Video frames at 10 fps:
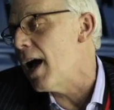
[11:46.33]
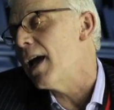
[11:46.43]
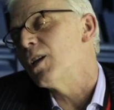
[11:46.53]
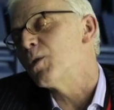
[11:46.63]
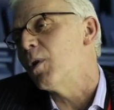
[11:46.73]
I
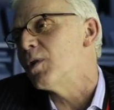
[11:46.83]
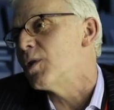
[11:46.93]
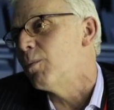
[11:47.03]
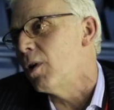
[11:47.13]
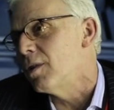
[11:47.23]
had a
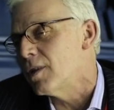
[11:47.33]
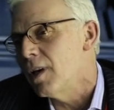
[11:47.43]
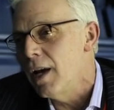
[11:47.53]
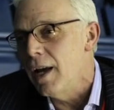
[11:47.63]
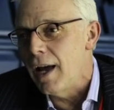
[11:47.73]
sponsor once,
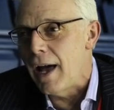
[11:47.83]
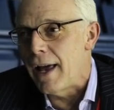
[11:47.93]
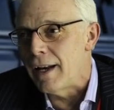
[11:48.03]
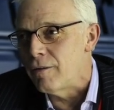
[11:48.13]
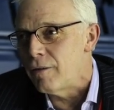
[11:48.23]

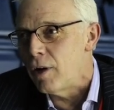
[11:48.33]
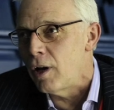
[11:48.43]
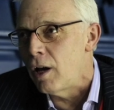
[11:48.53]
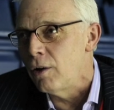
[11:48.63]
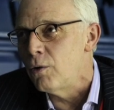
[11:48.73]
and for
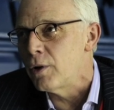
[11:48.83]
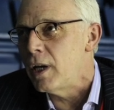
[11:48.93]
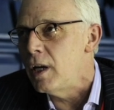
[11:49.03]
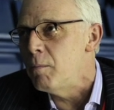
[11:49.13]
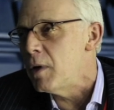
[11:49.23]
a
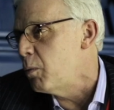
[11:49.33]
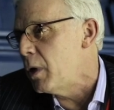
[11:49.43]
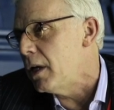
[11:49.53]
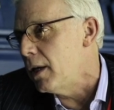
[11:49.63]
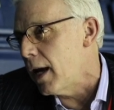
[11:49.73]
low-key
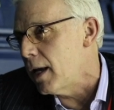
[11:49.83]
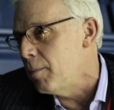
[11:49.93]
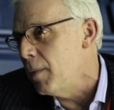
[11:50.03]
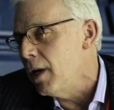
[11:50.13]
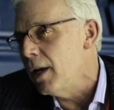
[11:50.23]
midweek
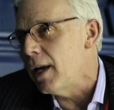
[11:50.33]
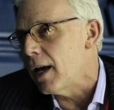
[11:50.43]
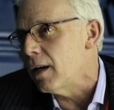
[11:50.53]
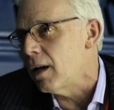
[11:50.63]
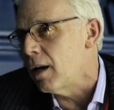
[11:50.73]
game, he
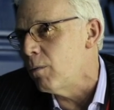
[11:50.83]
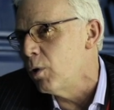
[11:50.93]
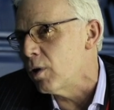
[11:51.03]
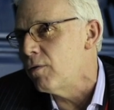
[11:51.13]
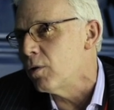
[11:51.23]
had a
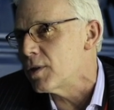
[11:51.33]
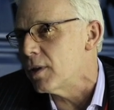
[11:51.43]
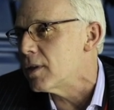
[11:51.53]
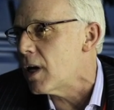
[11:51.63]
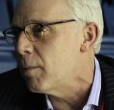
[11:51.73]
workforce
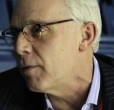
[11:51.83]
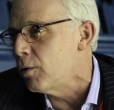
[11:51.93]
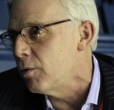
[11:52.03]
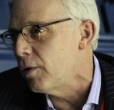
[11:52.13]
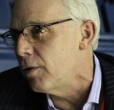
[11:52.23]
at the time of
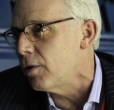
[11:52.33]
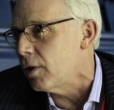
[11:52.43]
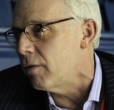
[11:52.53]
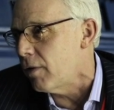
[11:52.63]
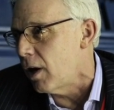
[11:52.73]

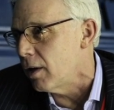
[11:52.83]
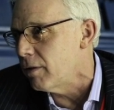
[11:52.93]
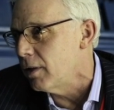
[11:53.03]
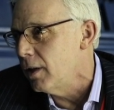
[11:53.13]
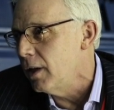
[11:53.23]
135,